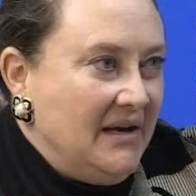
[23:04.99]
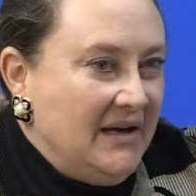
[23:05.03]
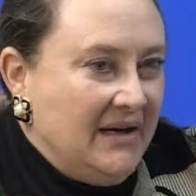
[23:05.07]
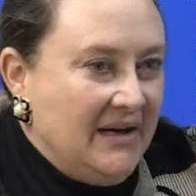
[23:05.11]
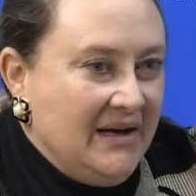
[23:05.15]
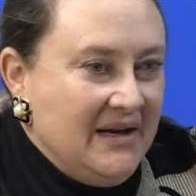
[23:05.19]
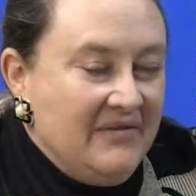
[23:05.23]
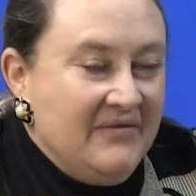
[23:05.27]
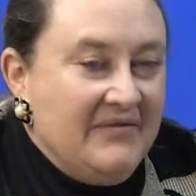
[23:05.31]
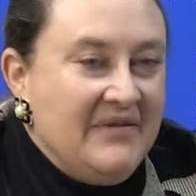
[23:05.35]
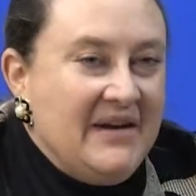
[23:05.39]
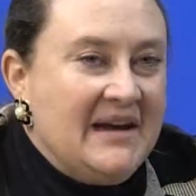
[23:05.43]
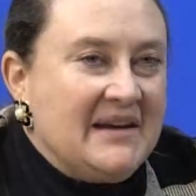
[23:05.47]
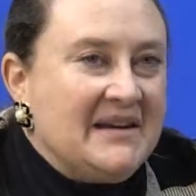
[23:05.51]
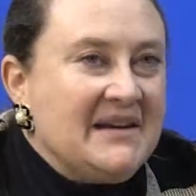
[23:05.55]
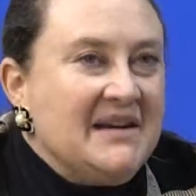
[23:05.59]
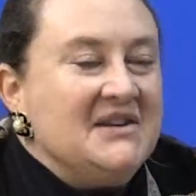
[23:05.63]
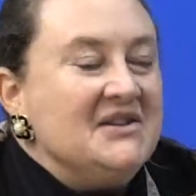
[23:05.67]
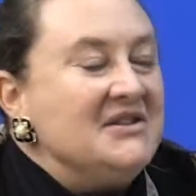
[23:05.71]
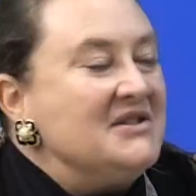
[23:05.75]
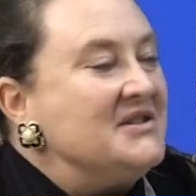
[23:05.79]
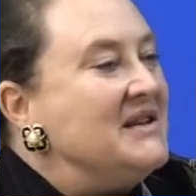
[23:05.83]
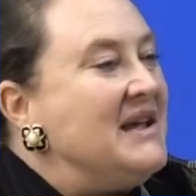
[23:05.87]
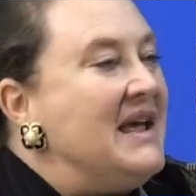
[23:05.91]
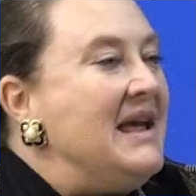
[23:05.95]
In fact, I
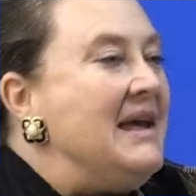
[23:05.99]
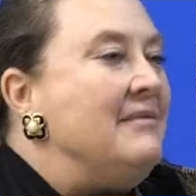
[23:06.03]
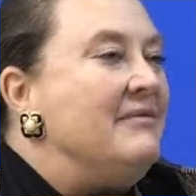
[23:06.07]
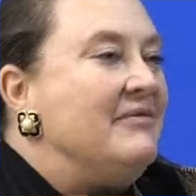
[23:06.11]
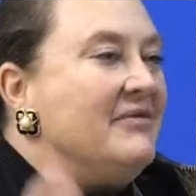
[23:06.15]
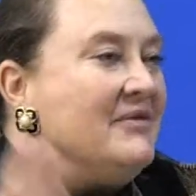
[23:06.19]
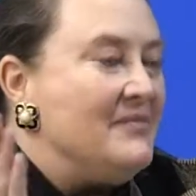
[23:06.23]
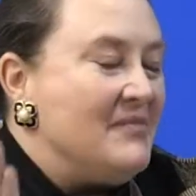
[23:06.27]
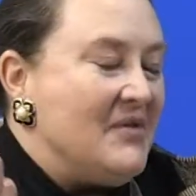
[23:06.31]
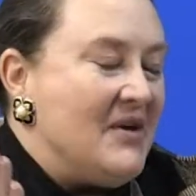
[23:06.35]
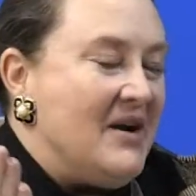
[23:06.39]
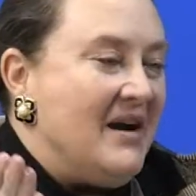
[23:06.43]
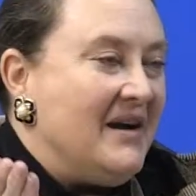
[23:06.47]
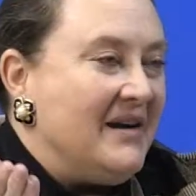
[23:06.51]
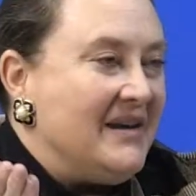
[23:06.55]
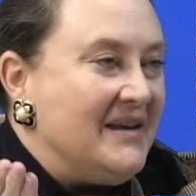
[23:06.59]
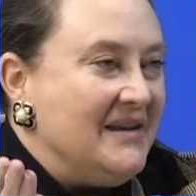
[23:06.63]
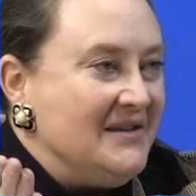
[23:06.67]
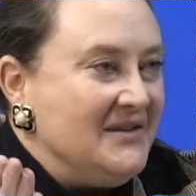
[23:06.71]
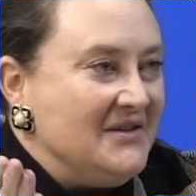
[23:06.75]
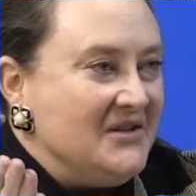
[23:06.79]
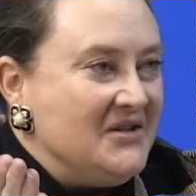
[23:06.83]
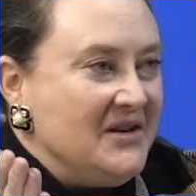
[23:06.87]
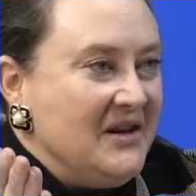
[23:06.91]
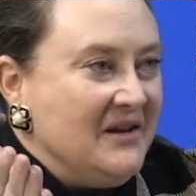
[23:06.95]
just came from BROC, and
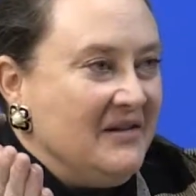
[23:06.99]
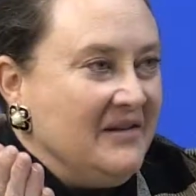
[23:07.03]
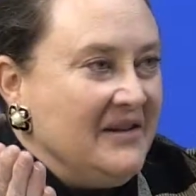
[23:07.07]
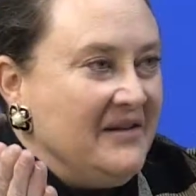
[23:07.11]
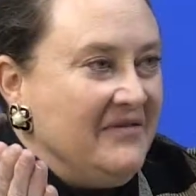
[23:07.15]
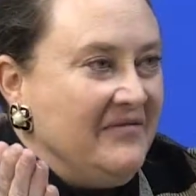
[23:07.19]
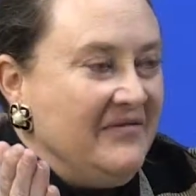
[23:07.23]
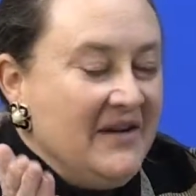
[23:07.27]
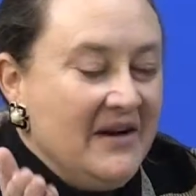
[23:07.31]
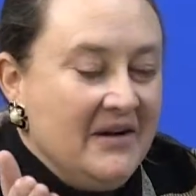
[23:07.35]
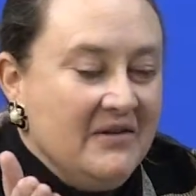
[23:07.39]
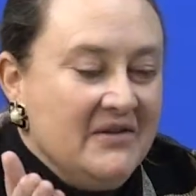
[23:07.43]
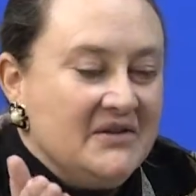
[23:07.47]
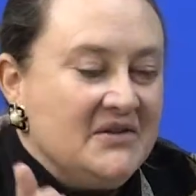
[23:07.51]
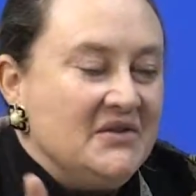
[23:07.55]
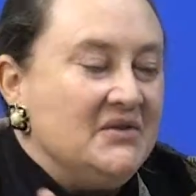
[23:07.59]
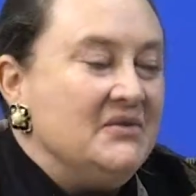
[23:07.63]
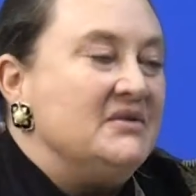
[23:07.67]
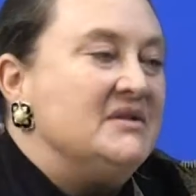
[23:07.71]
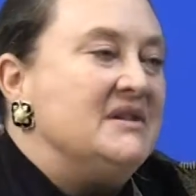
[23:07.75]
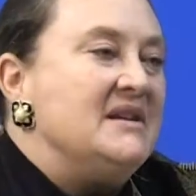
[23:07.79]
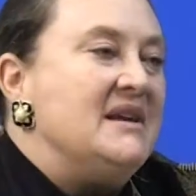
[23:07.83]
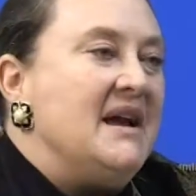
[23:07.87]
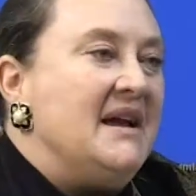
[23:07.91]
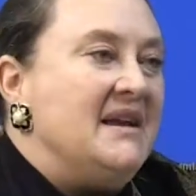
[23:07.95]
Shelley Ferris, who's
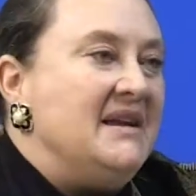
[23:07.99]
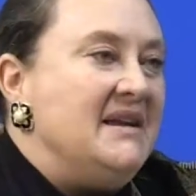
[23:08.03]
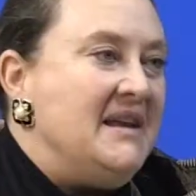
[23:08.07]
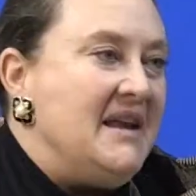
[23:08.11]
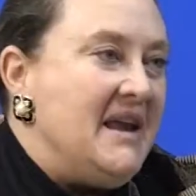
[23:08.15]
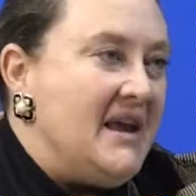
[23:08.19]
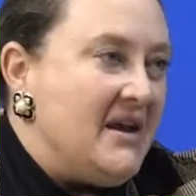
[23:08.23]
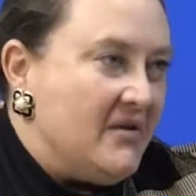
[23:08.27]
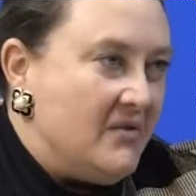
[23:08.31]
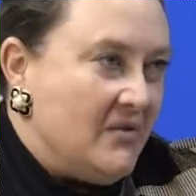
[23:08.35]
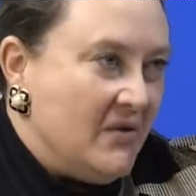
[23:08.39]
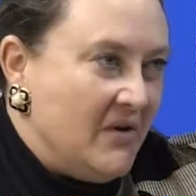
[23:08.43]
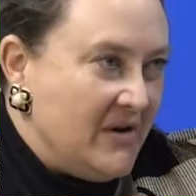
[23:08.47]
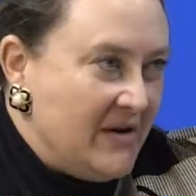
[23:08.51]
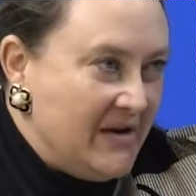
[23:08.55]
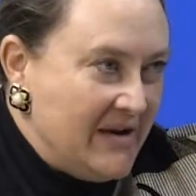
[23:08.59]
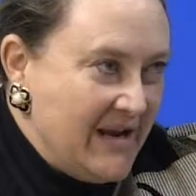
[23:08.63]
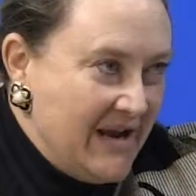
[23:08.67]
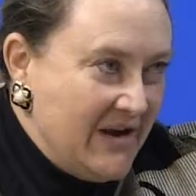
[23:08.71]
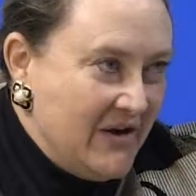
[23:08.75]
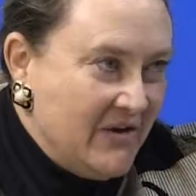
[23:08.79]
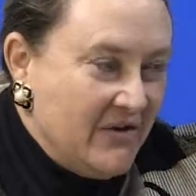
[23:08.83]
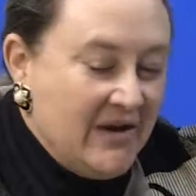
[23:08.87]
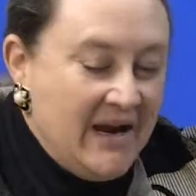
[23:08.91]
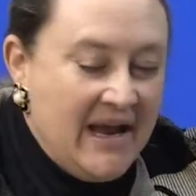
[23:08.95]
the IDA
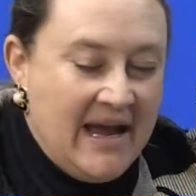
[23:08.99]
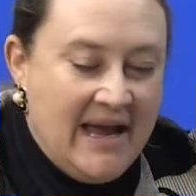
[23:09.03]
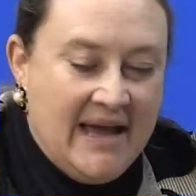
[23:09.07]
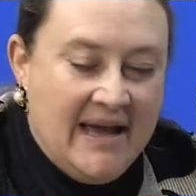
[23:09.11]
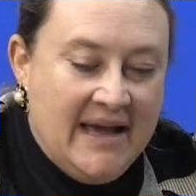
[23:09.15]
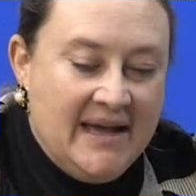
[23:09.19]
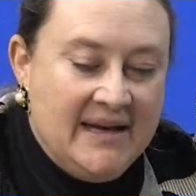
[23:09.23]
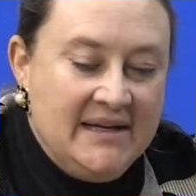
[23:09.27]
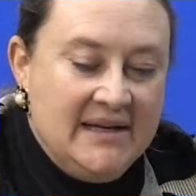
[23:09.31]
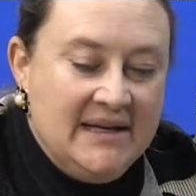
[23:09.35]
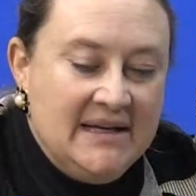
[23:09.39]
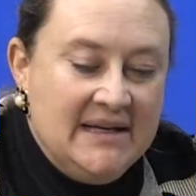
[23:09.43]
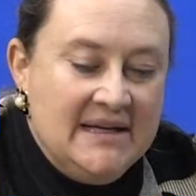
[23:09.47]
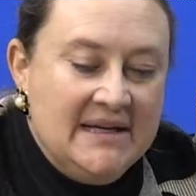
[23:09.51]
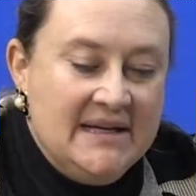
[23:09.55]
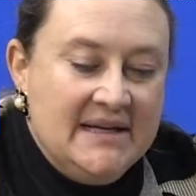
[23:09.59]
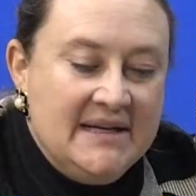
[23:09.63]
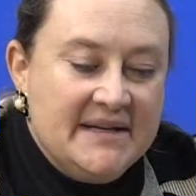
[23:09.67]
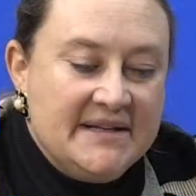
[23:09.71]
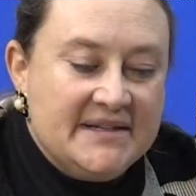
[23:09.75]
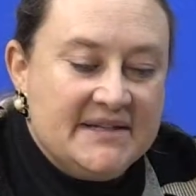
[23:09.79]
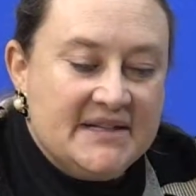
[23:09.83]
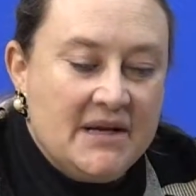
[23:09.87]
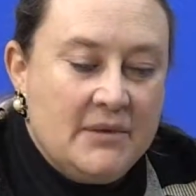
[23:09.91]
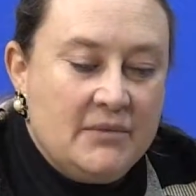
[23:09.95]
coordinator, had
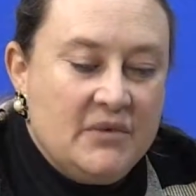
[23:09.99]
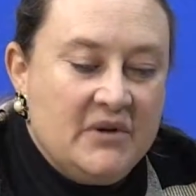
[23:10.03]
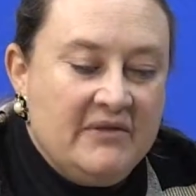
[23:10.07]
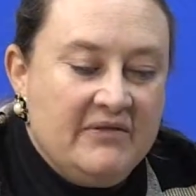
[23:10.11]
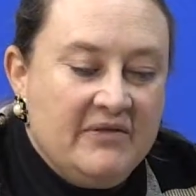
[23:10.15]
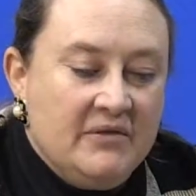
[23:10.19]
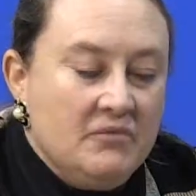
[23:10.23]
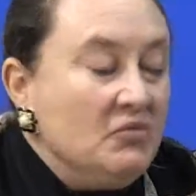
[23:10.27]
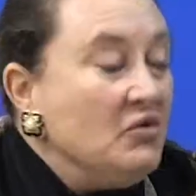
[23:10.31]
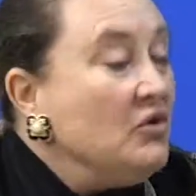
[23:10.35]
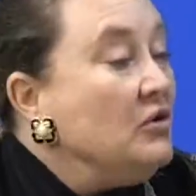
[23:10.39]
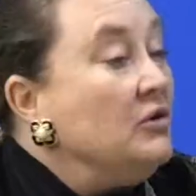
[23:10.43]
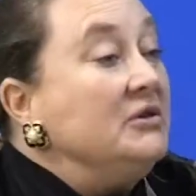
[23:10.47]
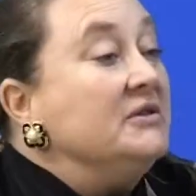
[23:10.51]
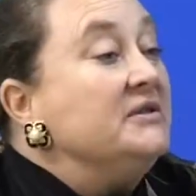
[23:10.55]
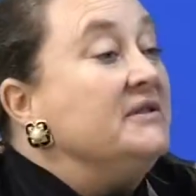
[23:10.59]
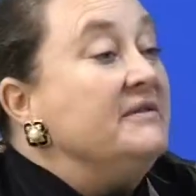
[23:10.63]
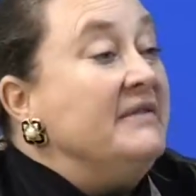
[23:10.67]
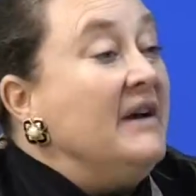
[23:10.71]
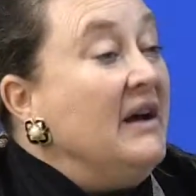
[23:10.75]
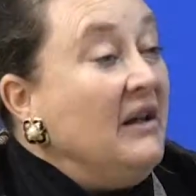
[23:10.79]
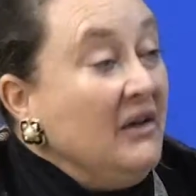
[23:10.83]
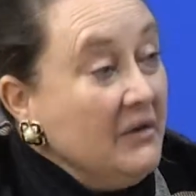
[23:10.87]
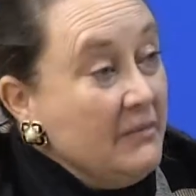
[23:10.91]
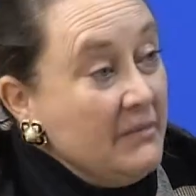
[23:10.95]
someone from rural
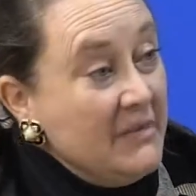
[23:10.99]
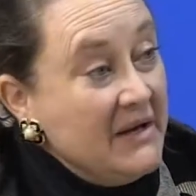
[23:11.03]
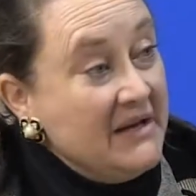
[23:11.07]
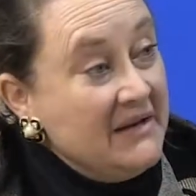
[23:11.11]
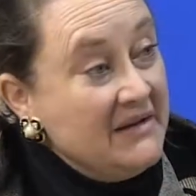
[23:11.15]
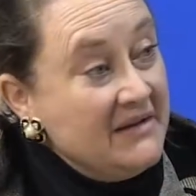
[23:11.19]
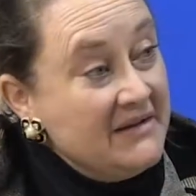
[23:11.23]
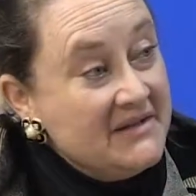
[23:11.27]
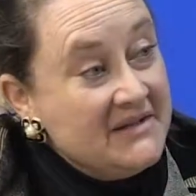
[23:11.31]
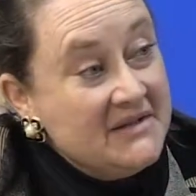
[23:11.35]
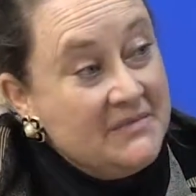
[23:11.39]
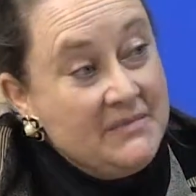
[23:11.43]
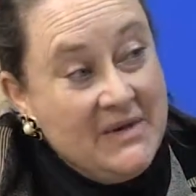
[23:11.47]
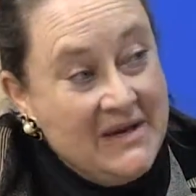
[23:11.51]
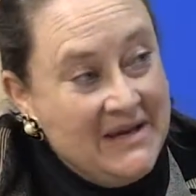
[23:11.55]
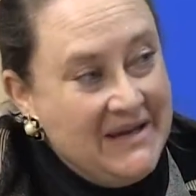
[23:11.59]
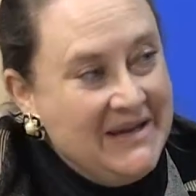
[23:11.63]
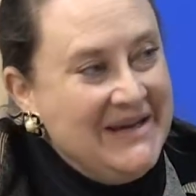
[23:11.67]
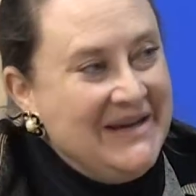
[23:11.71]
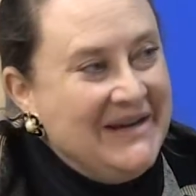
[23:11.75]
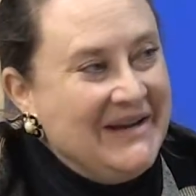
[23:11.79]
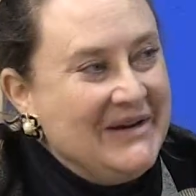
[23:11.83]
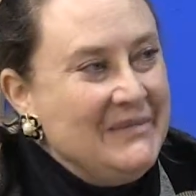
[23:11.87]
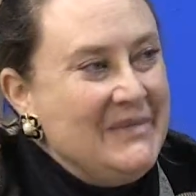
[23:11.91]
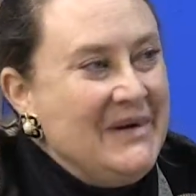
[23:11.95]
development
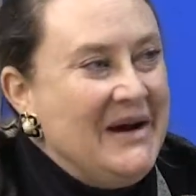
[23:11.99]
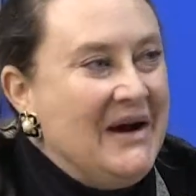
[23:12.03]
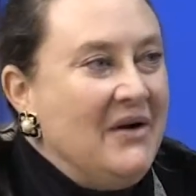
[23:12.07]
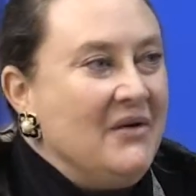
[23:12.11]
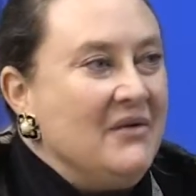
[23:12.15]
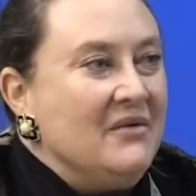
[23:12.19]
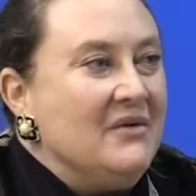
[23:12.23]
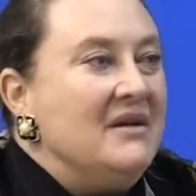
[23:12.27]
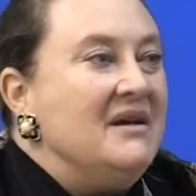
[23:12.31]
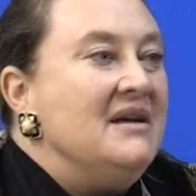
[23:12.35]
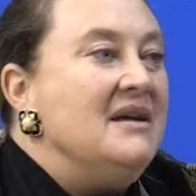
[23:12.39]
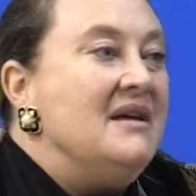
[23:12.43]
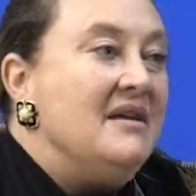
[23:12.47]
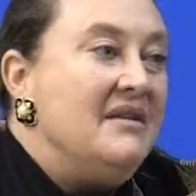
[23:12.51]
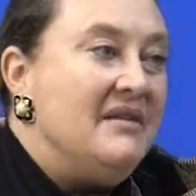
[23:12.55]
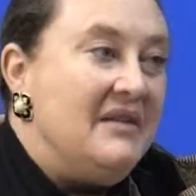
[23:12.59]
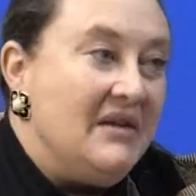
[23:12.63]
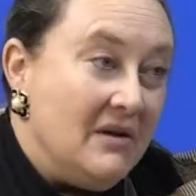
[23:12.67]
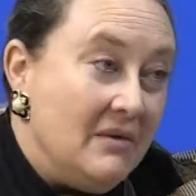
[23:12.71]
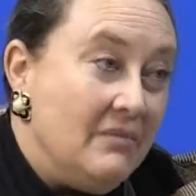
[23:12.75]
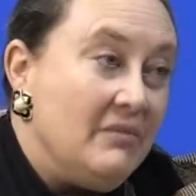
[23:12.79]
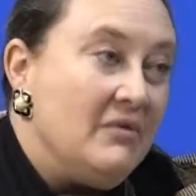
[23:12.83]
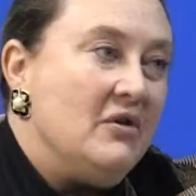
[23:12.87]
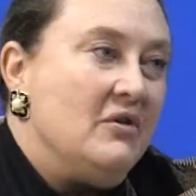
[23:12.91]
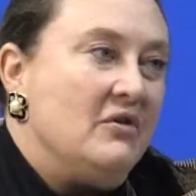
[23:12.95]
speaking about their
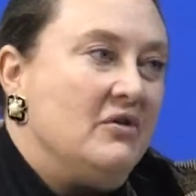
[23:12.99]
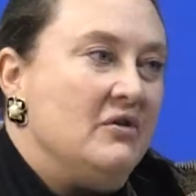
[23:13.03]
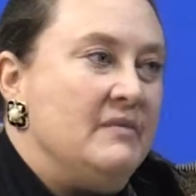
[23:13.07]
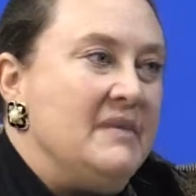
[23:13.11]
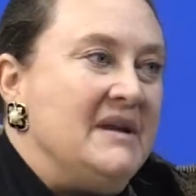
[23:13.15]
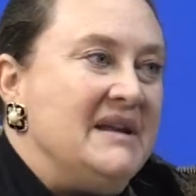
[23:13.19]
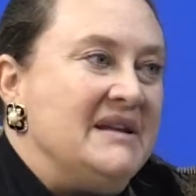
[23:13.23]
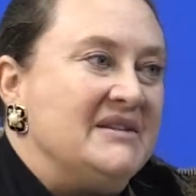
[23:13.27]
programming.